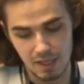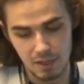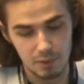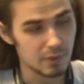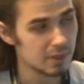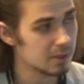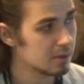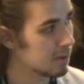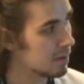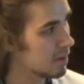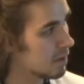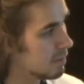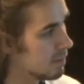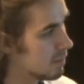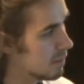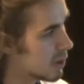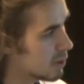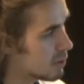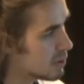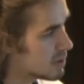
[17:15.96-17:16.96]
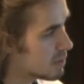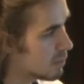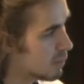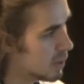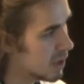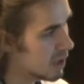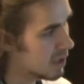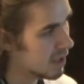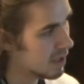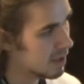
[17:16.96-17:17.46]
Well, because
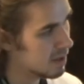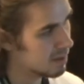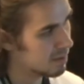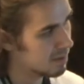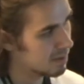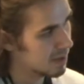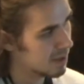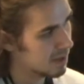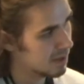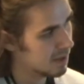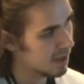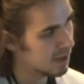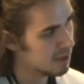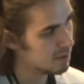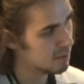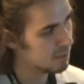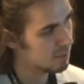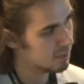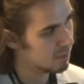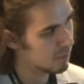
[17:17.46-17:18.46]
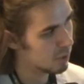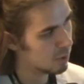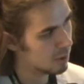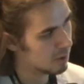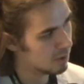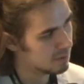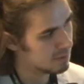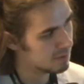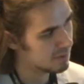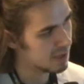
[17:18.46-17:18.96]
we can add
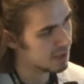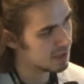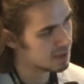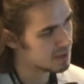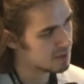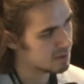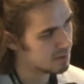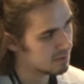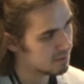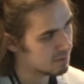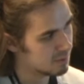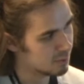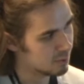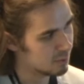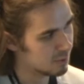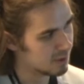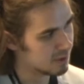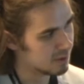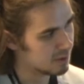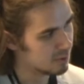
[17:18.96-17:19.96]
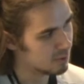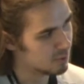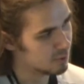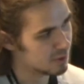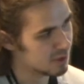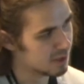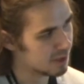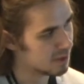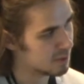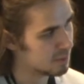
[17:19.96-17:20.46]
more DEX to the
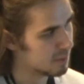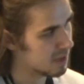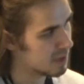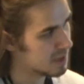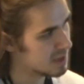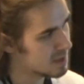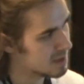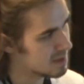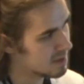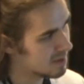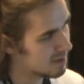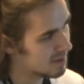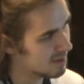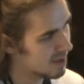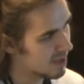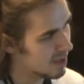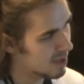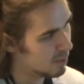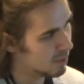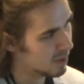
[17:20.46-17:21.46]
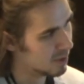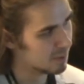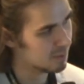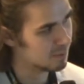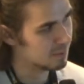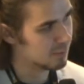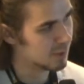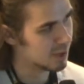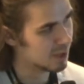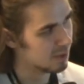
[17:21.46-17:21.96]
two-decker bus. Well,
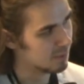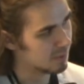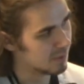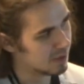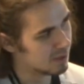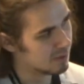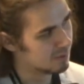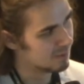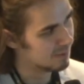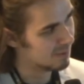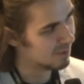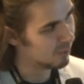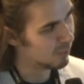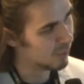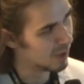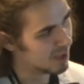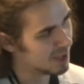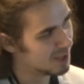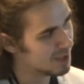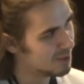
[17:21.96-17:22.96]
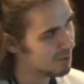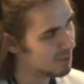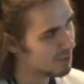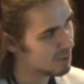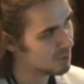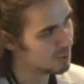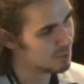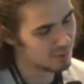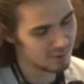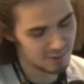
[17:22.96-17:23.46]
we can add 1,
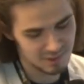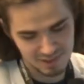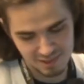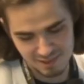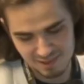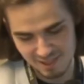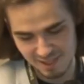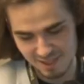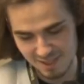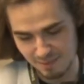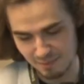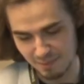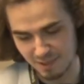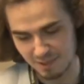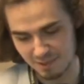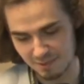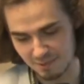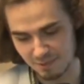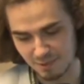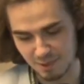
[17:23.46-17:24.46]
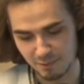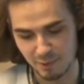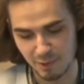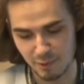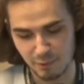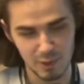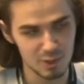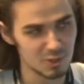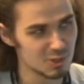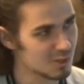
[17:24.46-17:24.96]
2, 3 DEX, but
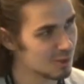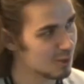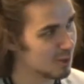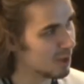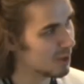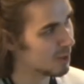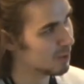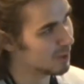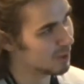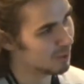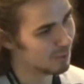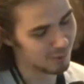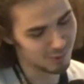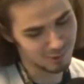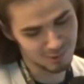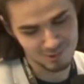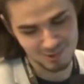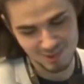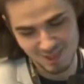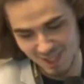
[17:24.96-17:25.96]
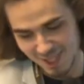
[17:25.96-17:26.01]
eventually it will fall.